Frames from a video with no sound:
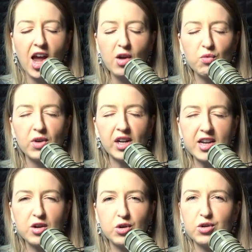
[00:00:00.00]
it
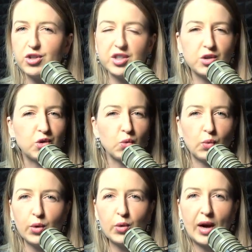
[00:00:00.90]
really just
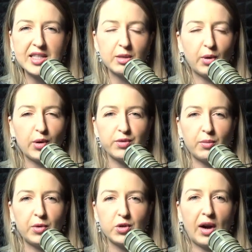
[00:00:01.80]
grew, I suppose,
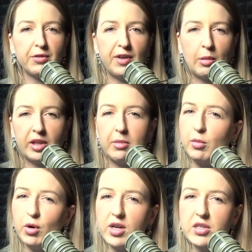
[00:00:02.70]
from those great family
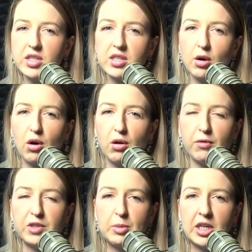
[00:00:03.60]
memories
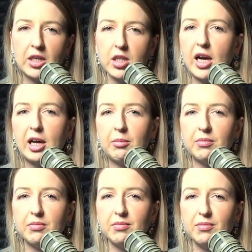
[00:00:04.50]
of spending
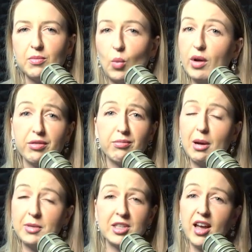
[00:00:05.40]
time with
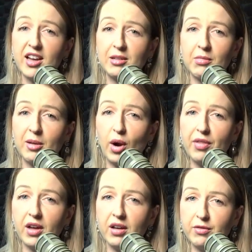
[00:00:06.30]
mum and dad and my
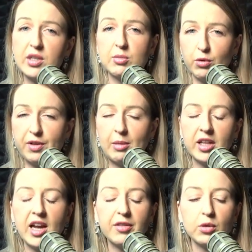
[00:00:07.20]
brother, very small
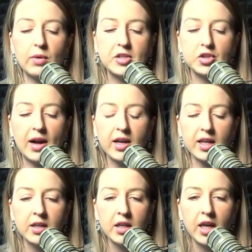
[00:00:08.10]
family, at the racetrack.
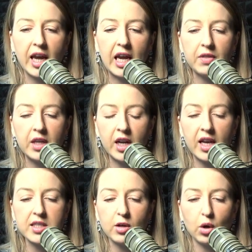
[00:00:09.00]
And then
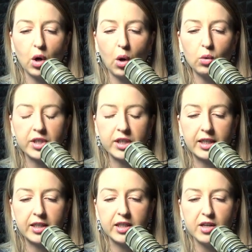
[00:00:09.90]
as I got
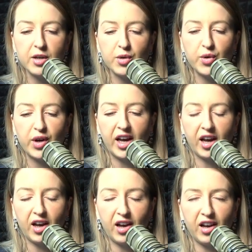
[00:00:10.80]
older,
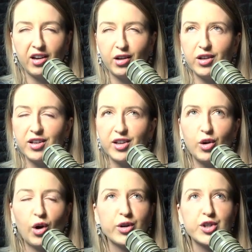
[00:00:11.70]
there
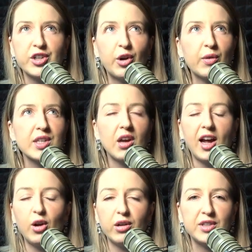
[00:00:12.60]
was a
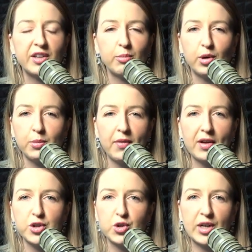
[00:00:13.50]
guy who lived down the bottom of
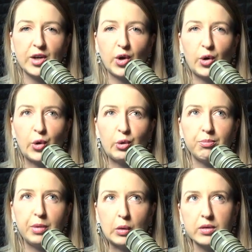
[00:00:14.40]
our street who
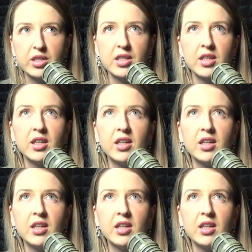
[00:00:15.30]
built